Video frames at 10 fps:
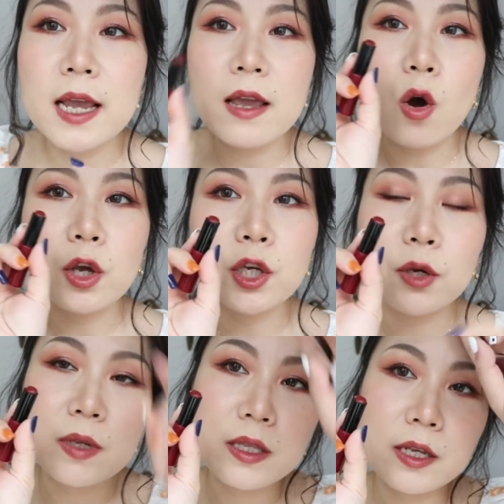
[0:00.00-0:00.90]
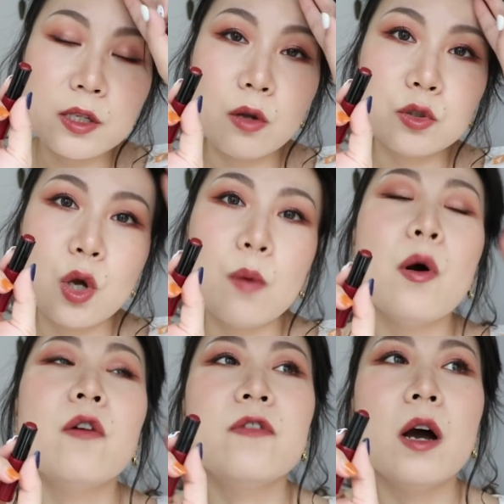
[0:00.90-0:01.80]
I used this on top
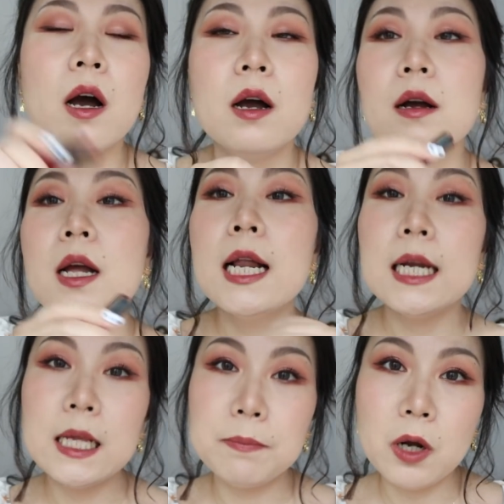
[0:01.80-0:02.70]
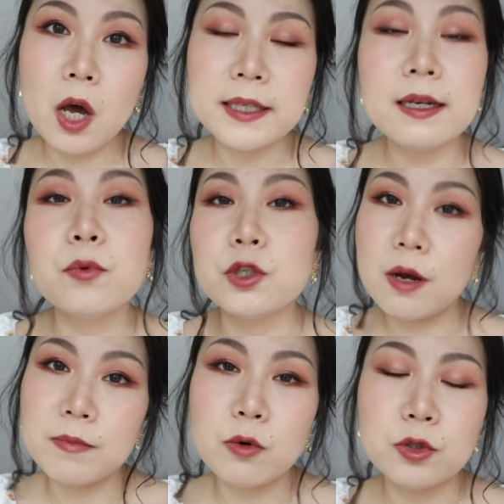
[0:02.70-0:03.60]
of a lip liner, which
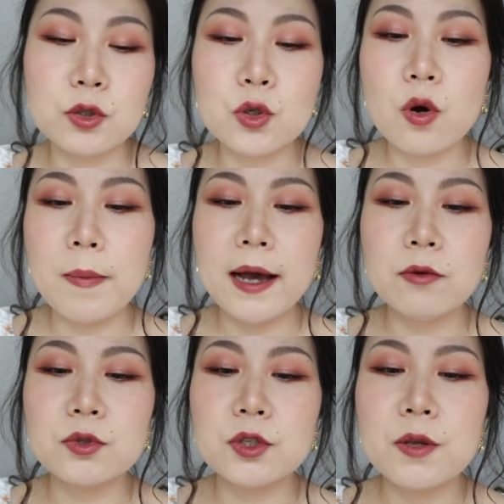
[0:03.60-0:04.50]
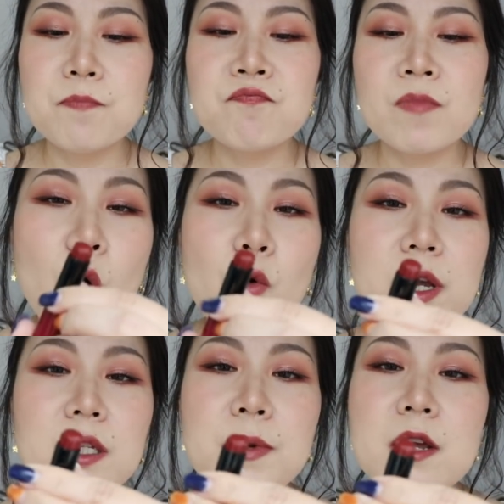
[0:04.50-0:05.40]
I'm going to talk about. Whole
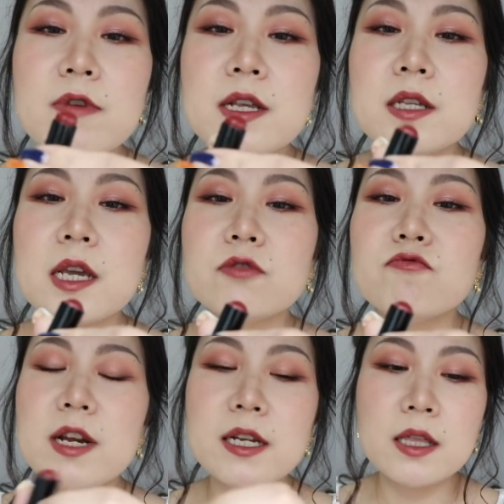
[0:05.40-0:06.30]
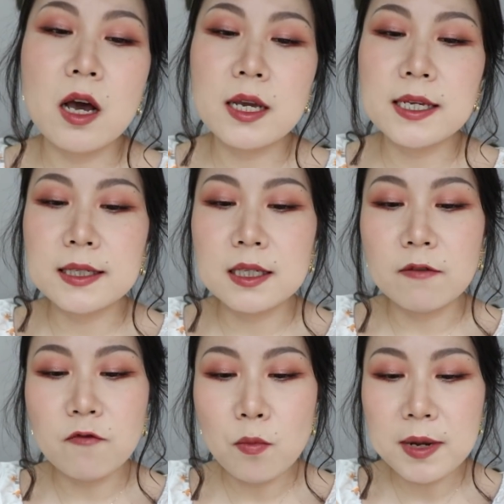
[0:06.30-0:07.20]
experience is really nice. The
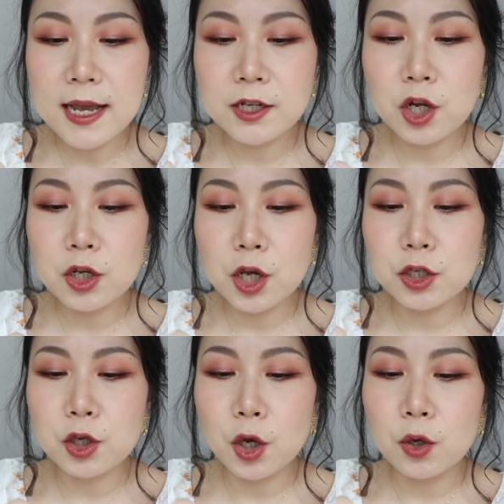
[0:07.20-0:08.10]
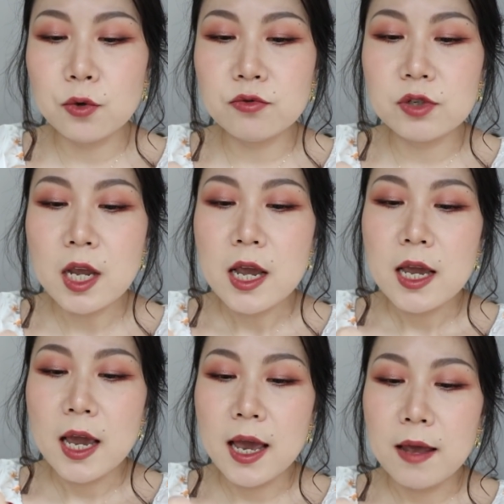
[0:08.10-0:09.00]
formulation is good,
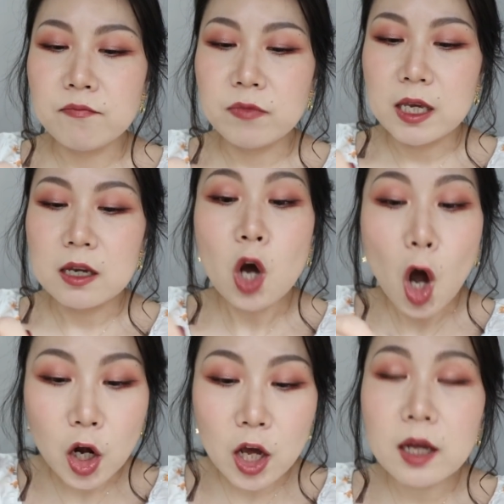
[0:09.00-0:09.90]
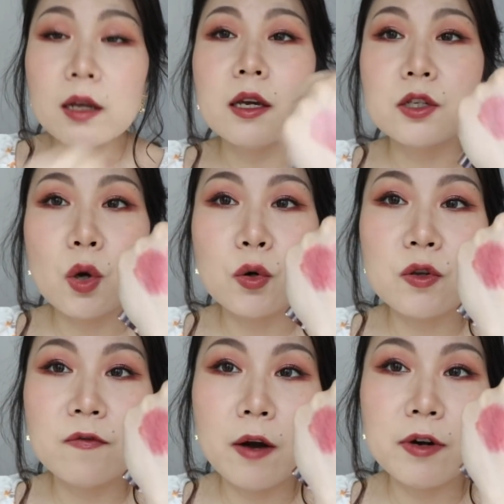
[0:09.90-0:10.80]
and the color is
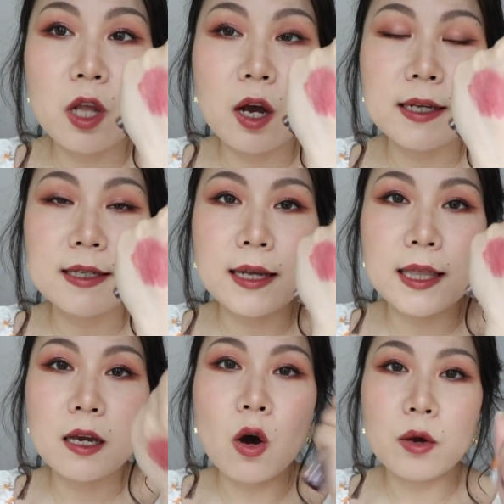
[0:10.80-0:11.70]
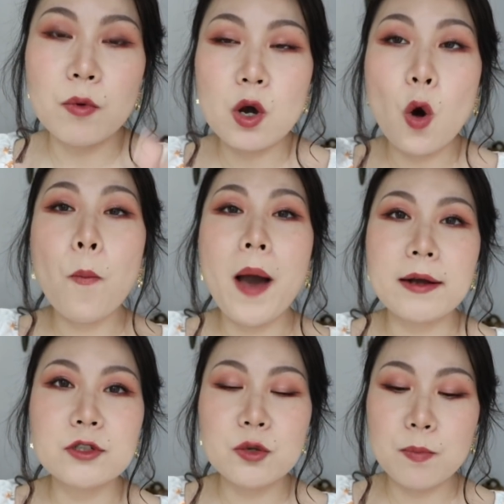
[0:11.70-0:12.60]
also very nice. I think I will go
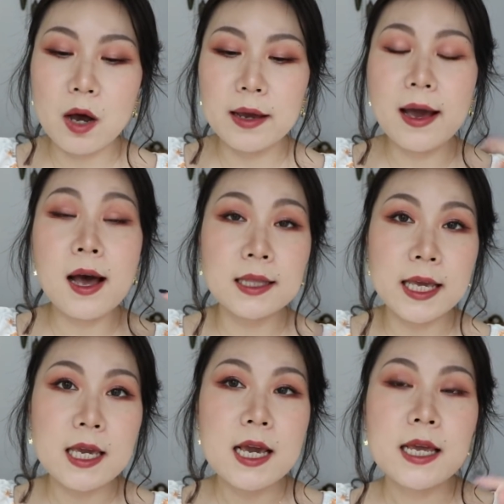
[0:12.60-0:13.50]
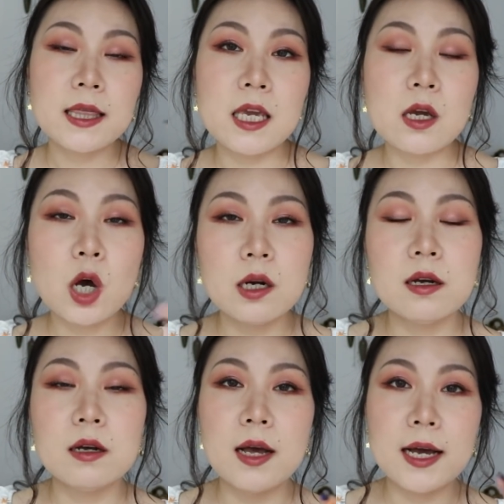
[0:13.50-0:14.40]
back to buy honey, the
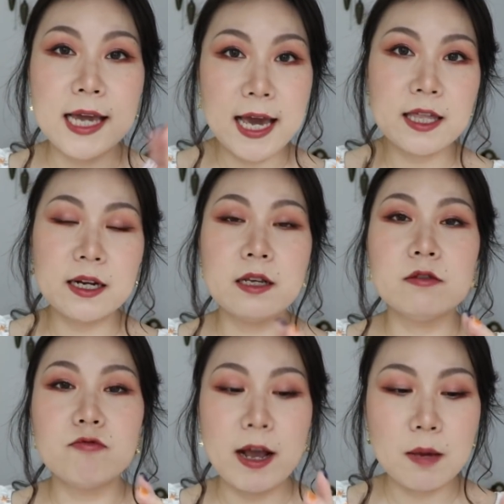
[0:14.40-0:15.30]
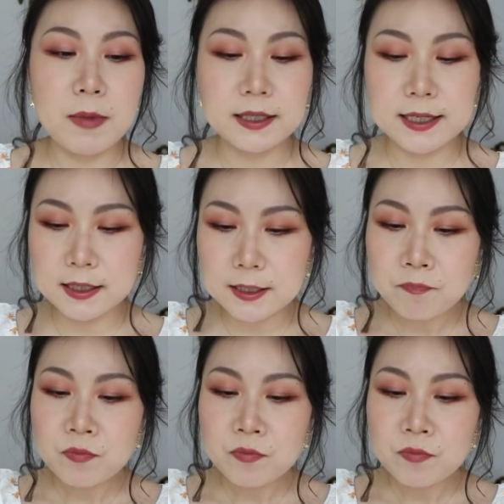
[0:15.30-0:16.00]
color Kathleen recommended.